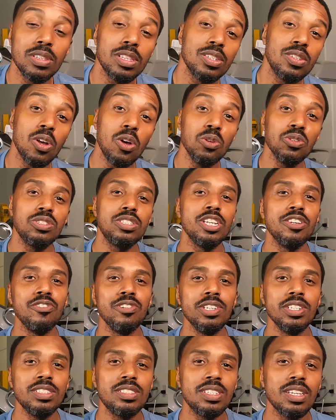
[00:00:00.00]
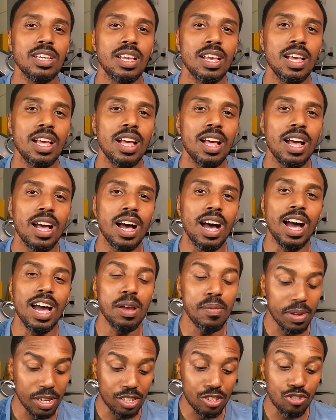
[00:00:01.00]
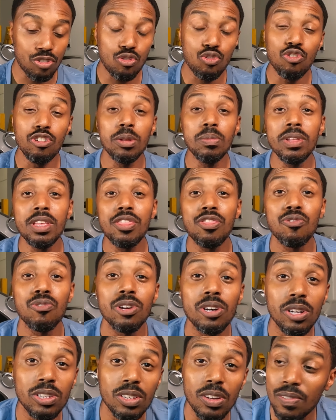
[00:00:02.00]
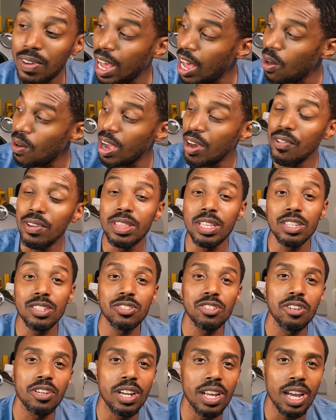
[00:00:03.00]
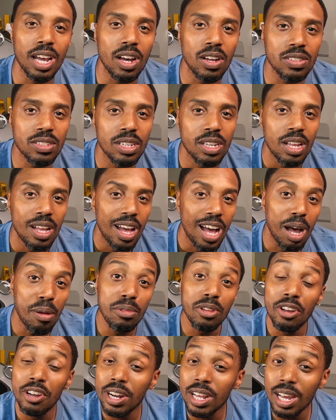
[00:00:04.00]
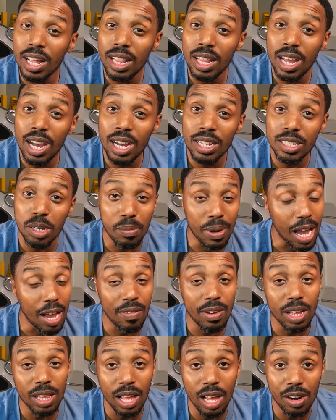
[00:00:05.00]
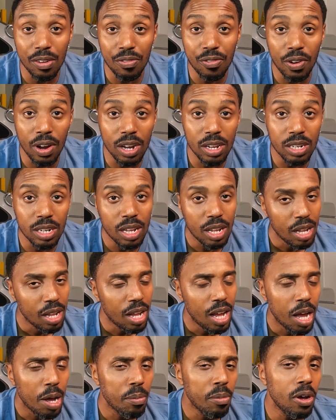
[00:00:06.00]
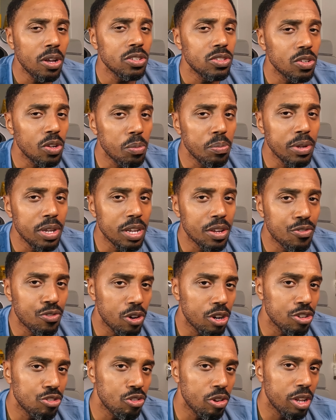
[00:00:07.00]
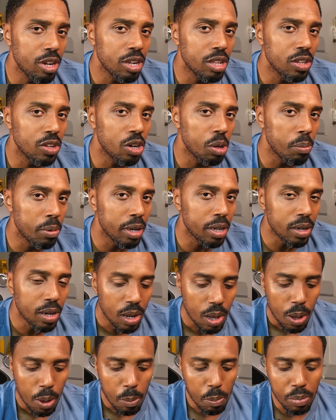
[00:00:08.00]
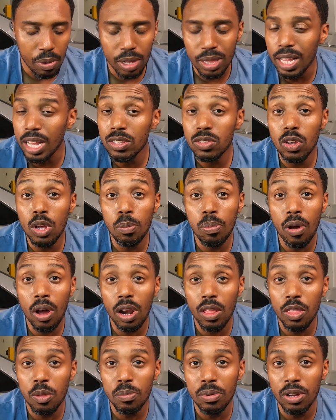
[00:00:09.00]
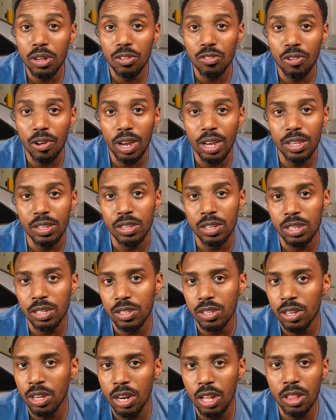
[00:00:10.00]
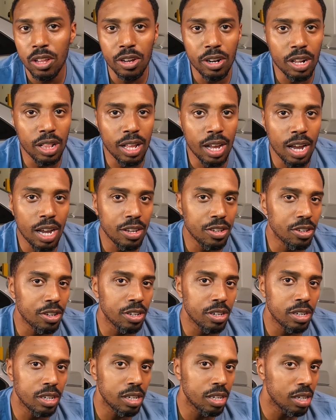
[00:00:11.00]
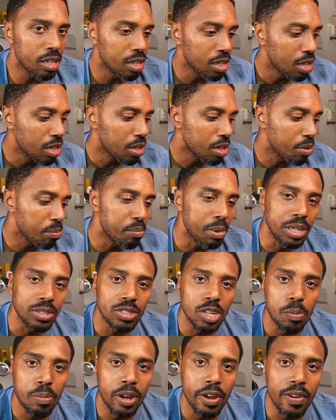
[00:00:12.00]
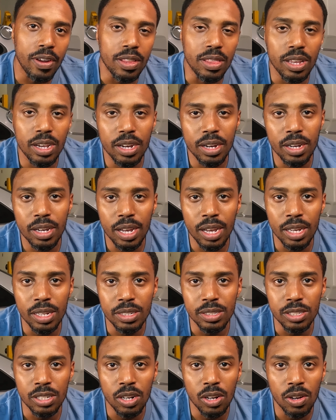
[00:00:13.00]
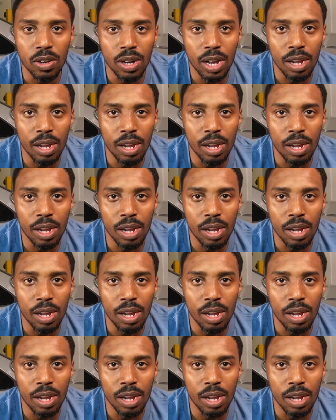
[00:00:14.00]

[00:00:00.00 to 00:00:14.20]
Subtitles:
to this whole series, I am extremely thrilled of how everything's turning out. I'm learning a lot, I'm having a lot of fun. I'm also being frustrated a little bit, but that's all part of the build, right? You're gonna learn a lot, you're gonna mess up here and there, and